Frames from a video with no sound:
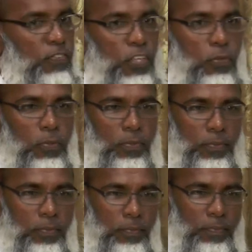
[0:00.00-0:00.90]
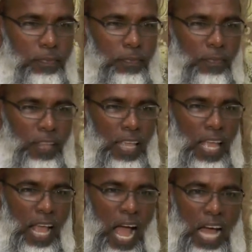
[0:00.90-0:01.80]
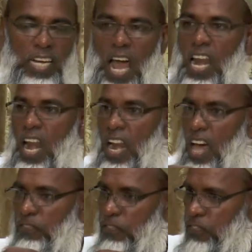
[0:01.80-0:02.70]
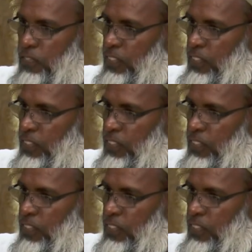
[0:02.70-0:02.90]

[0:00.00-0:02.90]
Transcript: for you. And a love